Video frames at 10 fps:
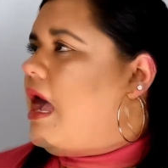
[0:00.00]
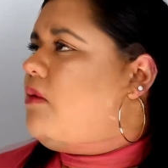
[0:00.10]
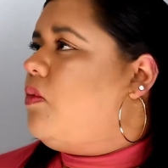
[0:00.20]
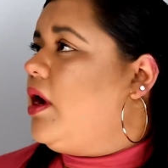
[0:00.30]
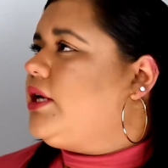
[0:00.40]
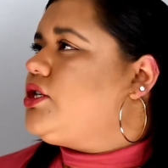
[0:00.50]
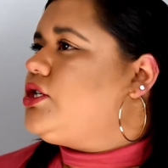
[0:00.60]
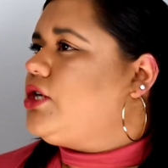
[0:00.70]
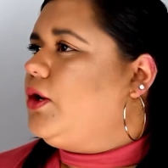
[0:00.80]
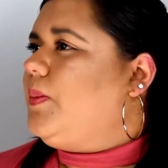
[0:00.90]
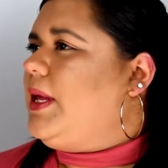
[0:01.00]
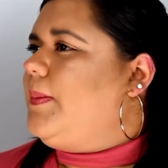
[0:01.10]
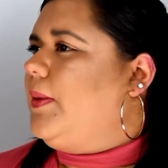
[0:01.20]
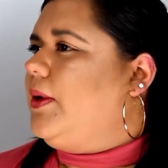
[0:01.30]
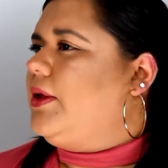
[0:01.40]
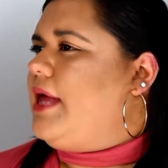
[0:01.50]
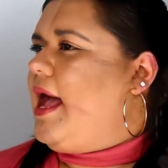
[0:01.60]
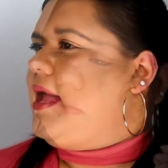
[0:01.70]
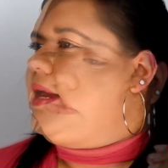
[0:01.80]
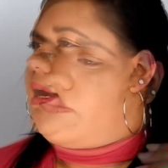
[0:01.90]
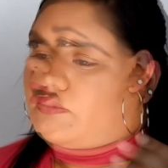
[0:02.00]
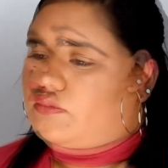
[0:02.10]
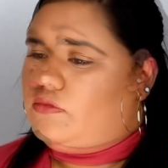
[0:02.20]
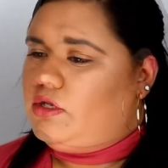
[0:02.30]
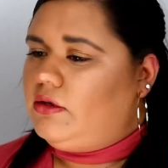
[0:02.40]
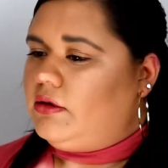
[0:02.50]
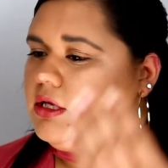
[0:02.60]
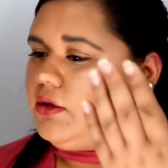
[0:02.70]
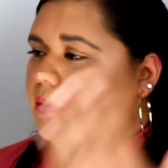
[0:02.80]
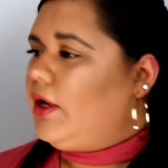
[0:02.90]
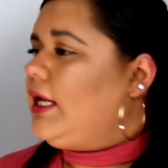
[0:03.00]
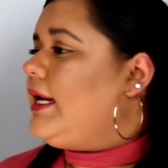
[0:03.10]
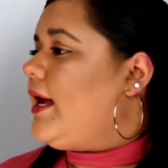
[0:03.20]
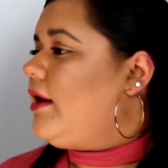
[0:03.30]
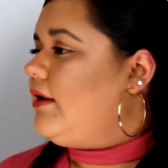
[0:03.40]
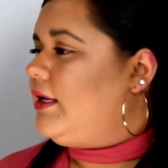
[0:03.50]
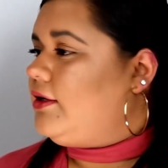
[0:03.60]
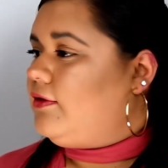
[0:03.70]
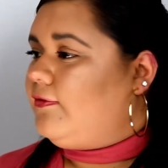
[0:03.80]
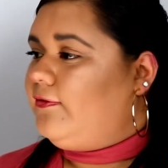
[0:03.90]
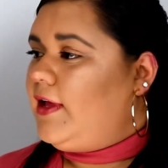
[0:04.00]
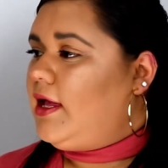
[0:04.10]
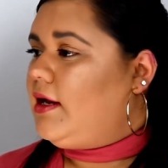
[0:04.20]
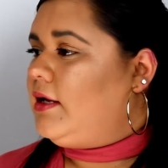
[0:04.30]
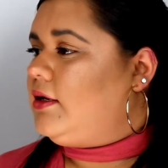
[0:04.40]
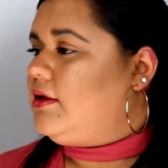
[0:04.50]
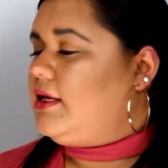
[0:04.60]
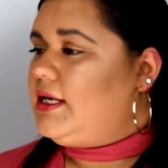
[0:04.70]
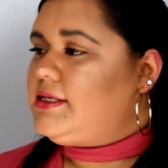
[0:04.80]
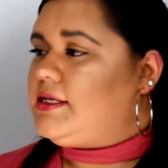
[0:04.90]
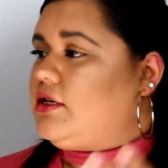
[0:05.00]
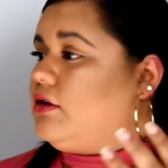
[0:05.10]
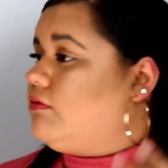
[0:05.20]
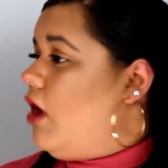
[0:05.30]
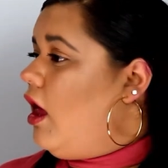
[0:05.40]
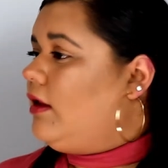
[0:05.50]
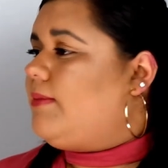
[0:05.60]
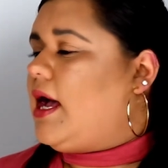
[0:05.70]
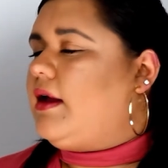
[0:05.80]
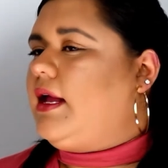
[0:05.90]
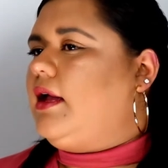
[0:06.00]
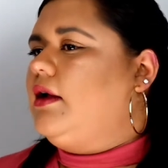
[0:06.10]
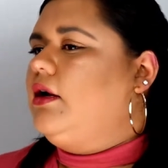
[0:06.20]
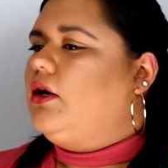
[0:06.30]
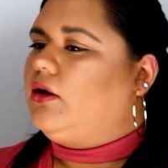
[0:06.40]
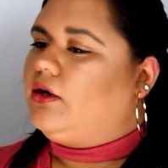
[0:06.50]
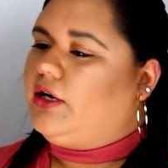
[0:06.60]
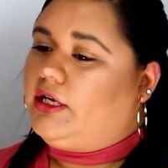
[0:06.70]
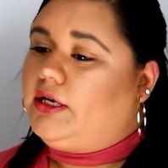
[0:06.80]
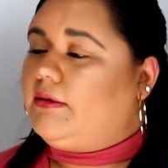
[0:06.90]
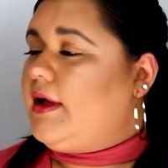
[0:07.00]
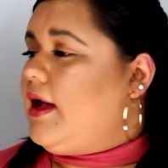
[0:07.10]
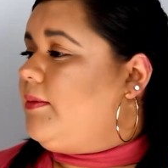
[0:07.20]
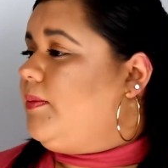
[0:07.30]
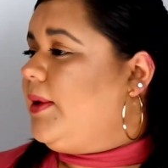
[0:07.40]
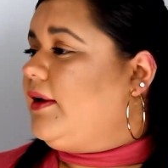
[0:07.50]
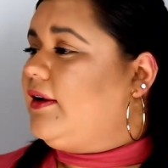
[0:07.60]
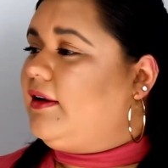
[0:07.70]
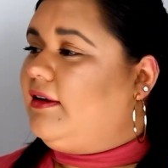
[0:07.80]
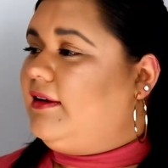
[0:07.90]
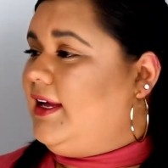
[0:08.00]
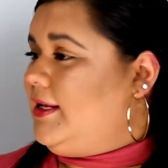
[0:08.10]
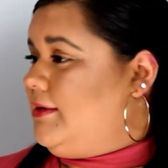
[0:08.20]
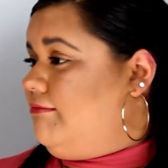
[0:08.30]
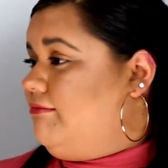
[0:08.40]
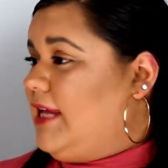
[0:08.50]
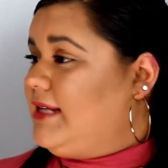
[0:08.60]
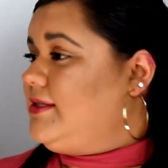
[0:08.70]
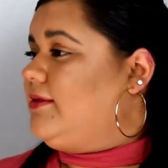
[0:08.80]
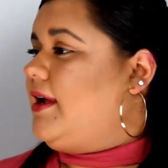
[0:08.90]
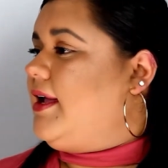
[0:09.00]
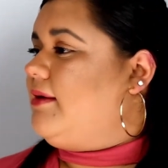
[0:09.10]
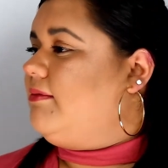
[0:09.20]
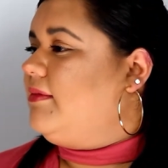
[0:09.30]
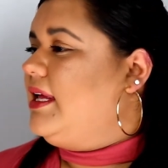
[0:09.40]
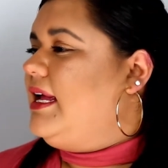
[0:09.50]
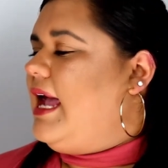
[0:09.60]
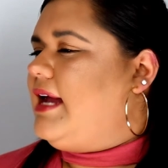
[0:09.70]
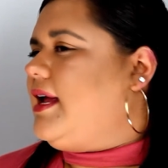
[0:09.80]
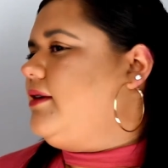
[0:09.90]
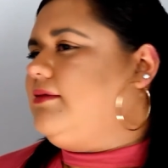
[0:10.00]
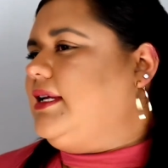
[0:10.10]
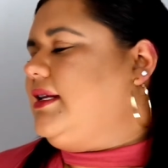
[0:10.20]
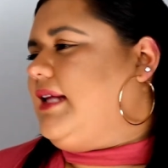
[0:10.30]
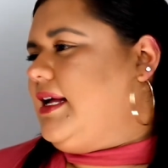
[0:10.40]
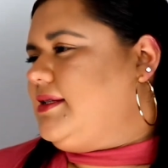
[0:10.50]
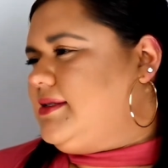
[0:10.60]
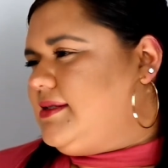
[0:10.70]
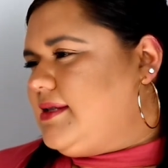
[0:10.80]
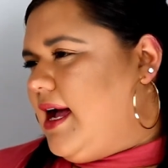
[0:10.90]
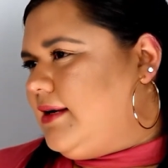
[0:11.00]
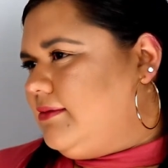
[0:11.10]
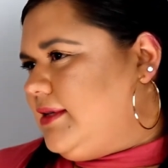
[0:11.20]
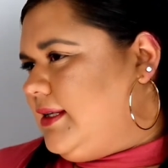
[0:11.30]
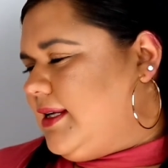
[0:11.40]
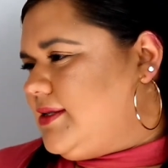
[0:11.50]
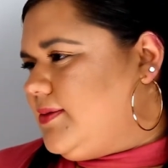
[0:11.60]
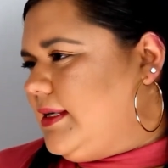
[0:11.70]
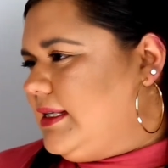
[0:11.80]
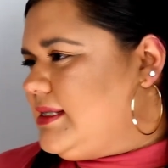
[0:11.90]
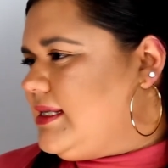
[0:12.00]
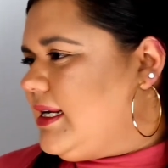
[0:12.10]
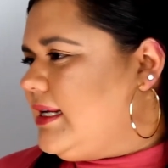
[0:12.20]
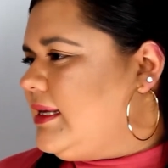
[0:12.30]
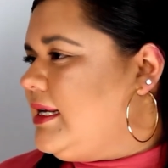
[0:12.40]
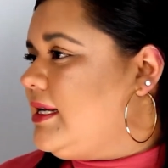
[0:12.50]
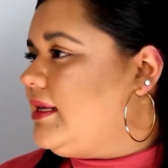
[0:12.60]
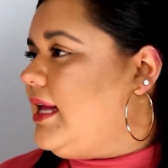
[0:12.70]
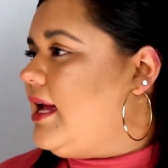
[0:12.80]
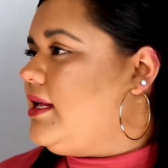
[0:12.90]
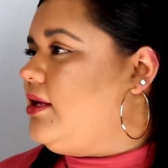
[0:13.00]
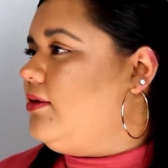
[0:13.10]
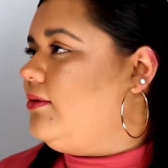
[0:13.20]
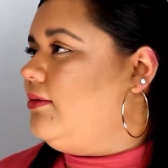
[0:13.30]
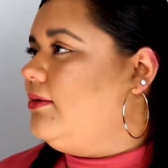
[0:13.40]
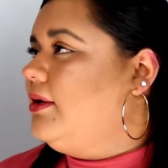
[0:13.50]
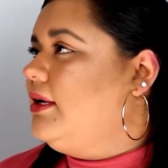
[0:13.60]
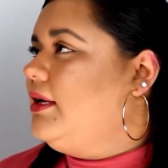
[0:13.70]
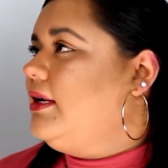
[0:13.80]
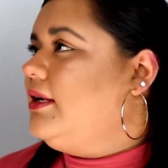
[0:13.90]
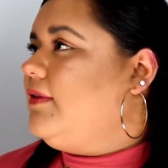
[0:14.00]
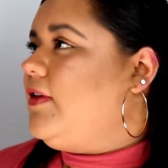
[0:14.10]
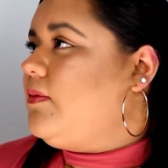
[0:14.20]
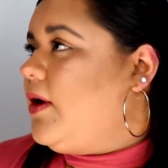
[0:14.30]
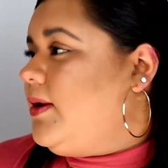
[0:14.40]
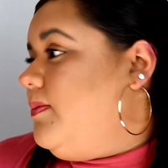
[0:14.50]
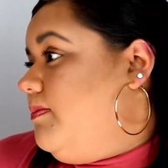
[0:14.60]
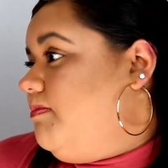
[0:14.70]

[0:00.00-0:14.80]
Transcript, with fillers: I want to show people that you're either working out and you're fit and you're this and you're all about it, or you know what, I'm a big girl and that's who I am. And I don't think that's, I don't think that's realistic. I think that you, if you want to